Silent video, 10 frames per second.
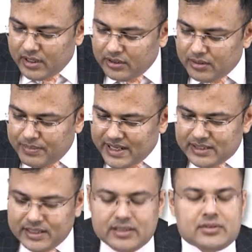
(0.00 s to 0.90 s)
the
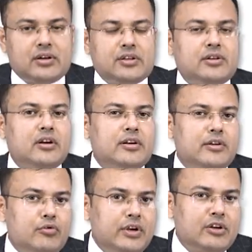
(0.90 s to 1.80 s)
basic structural
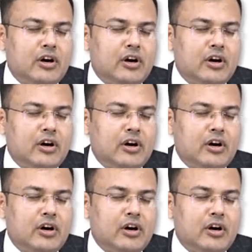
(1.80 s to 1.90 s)
unit